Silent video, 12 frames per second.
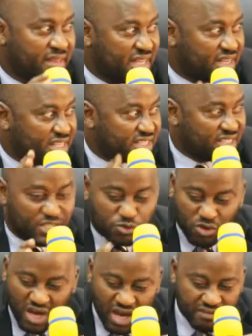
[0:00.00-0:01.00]
that has a need
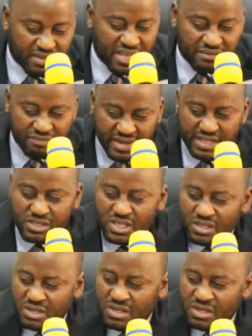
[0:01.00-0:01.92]
to have a very